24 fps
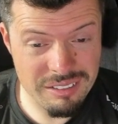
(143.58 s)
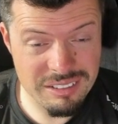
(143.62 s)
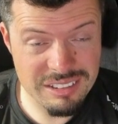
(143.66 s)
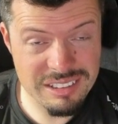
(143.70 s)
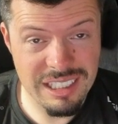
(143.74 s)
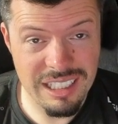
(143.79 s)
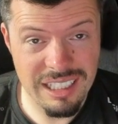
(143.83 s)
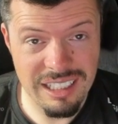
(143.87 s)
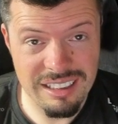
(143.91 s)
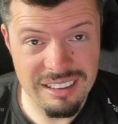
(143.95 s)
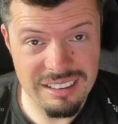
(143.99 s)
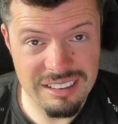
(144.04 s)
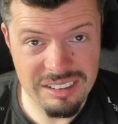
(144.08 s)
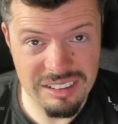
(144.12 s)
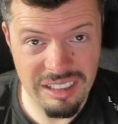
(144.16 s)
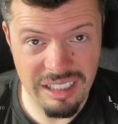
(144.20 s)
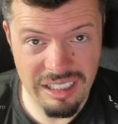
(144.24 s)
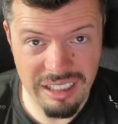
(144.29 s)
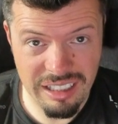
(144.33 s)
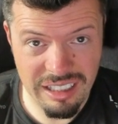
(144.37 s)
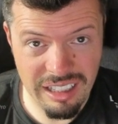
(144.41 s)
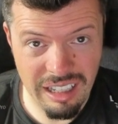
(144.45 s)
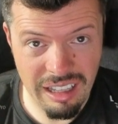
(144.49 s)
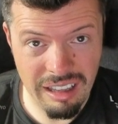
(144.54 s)
I would take this
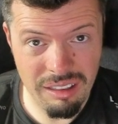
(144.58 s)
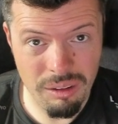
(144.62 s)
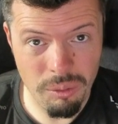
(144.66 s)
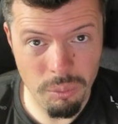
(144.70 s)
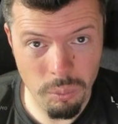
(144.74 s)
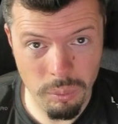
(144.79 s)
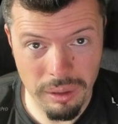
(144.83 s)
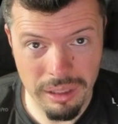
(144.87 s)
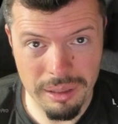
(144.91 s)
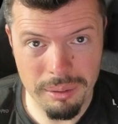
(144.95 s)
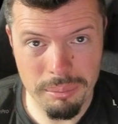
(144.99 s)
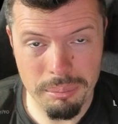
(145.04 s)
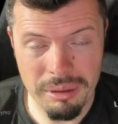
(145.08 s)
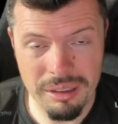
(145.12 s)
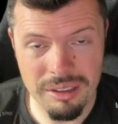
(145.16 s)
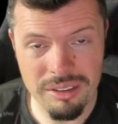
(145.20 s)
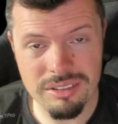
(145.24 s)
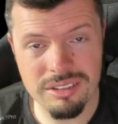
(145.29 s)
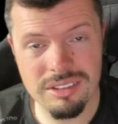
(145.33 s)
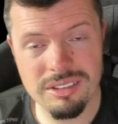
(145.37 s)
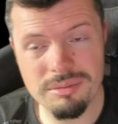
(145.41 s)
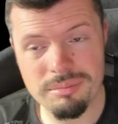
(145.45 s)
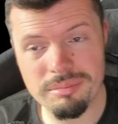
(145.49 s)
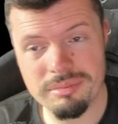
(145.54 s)
any day of the week,
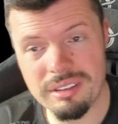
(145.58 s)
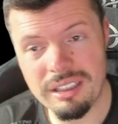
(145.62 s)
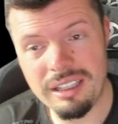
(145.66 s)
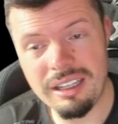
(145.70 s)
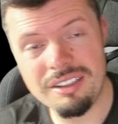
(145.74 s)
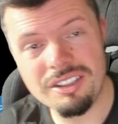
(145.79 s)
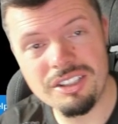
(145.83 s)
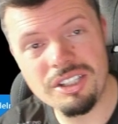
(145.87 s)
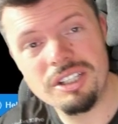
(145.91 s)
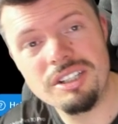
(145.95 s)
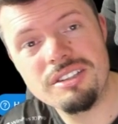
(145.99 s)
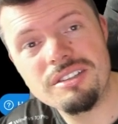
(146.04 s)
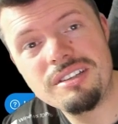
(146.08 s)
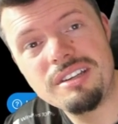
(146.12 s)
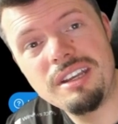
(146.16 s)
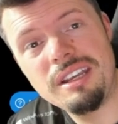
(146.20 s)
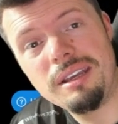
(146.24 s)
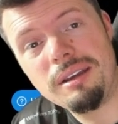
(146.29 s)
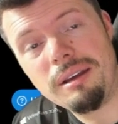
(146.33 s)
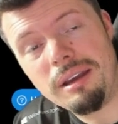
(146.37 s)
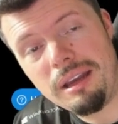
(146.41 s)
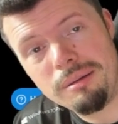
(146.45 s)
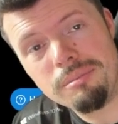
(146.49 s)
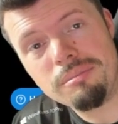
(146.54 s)
because as you can
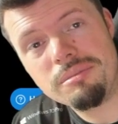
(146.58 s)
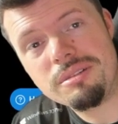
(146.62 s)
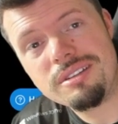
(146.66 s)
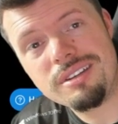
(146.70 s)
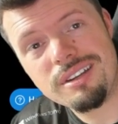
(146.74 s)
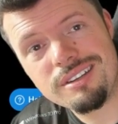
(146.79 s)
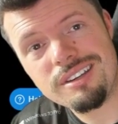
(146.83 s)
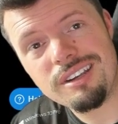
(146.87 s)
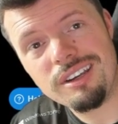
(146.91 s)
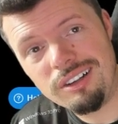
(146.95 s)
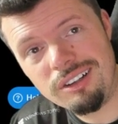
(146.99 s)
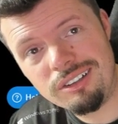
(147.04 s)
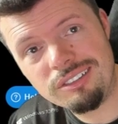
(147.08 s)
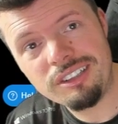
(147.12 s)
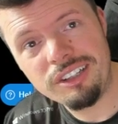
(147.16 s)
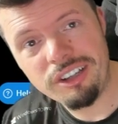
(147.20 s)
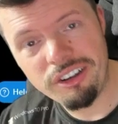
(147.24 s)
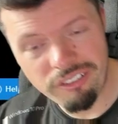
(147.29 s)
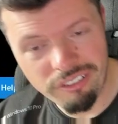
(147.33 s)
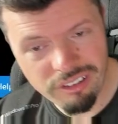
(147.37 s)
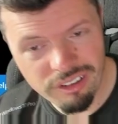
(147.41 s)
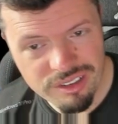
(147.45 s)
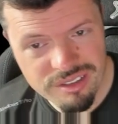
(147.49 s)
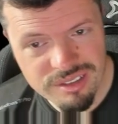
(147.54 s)
see, I'm sitting on an
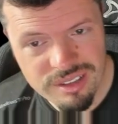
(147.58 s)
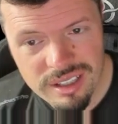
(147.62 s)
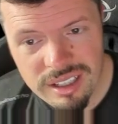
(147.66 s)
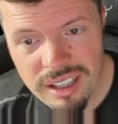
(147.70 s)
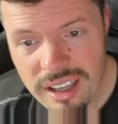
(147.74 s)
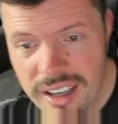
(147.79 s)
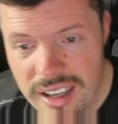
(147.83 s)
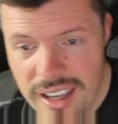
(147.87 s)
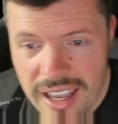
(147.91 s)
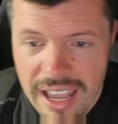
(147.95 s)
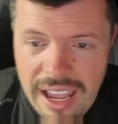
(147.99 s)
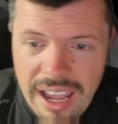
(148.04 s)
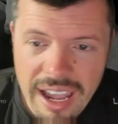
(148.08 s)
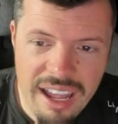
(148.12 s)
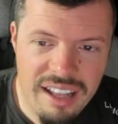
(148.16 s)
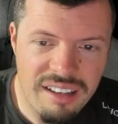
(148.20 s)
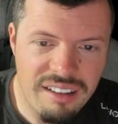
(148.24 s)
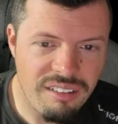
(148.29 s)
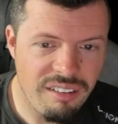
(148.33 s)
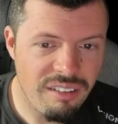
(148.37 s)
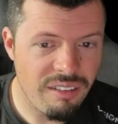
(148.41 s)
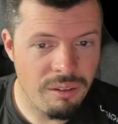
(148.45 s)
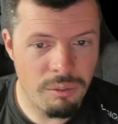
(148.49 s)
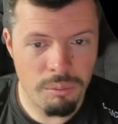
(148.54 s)
Arozzi,
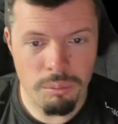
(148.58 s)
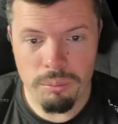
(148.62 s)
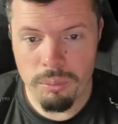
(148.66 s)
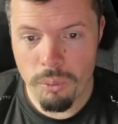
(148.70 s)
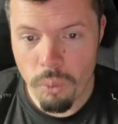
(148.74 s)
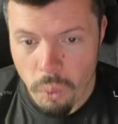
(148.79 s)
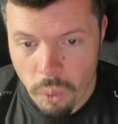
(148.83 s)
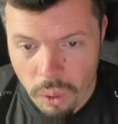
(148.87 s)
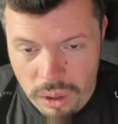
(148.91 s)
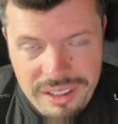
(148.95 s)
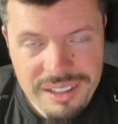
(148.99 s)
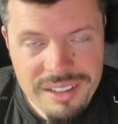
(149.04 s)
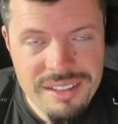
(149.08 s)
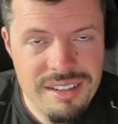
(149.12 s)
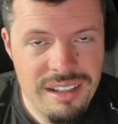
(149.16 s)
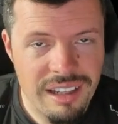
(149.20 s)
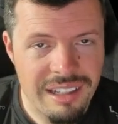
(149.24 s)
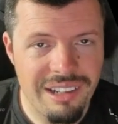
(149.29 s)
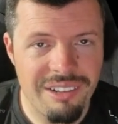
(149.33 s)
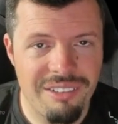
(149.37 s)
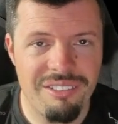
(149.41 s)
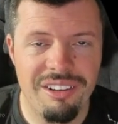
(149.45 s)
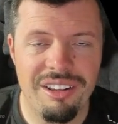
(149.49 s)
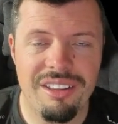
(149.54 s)
and the quality
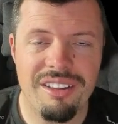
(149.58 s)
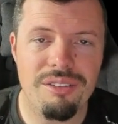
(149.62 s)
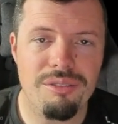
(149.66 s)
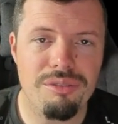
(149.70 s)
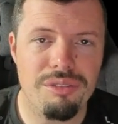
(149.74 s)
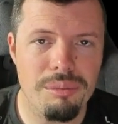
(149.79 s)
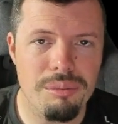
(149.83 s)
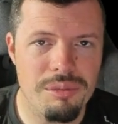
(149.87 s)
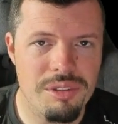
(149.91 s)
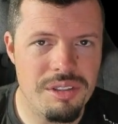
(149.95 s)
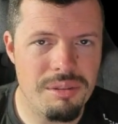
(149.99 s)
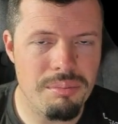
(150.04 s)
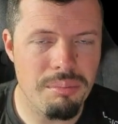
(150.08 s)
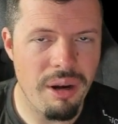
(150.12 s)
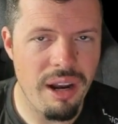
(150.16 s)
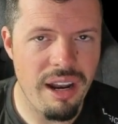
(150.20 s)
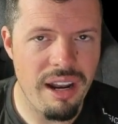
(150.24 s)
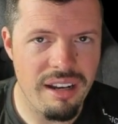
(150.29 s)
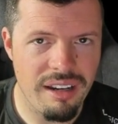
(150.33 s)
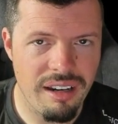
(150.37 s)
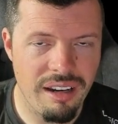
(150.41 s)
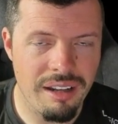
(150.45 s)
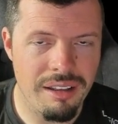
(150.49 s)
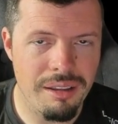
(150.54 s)
and everything from this
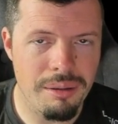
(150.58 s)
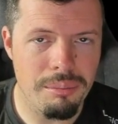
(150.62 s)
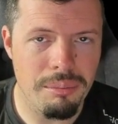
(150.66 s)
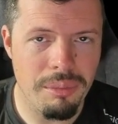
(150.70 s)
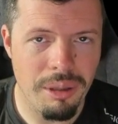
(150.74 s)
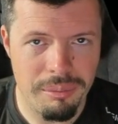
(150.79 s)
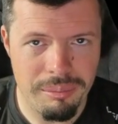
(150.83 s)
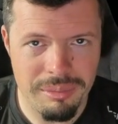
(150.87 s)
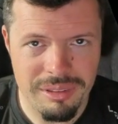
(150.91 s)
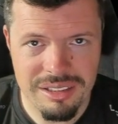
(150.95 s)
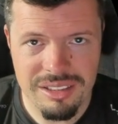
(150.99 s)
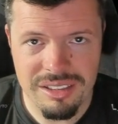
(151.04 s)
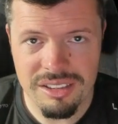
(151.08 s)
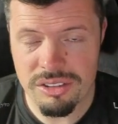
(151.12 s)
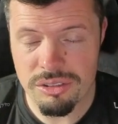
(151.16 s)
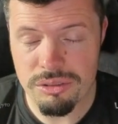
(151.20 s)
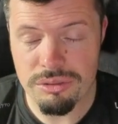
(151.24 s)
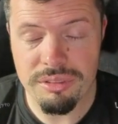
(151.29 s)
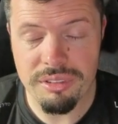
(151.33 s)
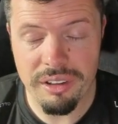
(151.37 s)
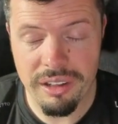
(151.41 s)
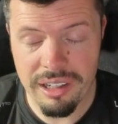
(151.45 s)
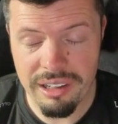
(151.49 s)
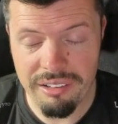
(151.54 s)
brand at the moment is
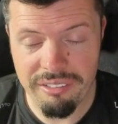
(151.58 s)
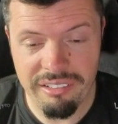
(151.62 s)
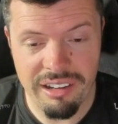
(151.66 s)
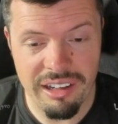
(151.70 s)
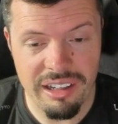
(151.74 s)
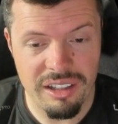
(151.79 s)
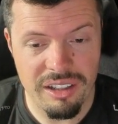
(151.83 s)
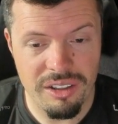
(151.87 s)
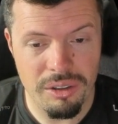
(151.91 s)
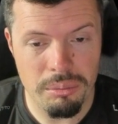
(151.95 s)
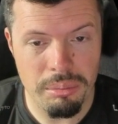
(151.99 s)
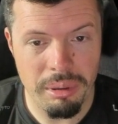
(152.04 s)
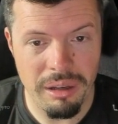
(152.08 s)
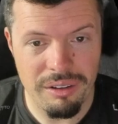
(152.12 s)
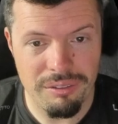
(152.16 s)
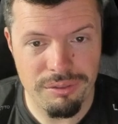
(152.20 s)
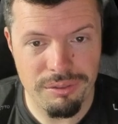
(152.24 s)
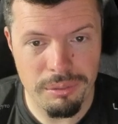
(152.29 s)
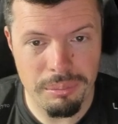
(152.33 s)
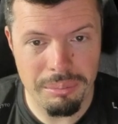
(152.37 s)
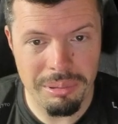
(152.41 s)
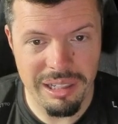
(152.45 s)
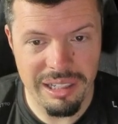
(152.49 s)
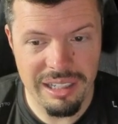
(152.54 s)
really good bang
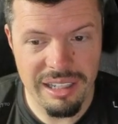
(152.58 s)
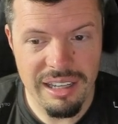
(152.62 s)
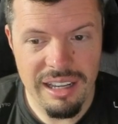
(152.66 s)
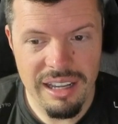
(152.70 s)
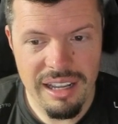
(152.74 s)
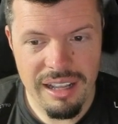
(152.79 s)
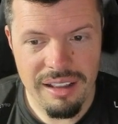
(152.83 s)
for buck.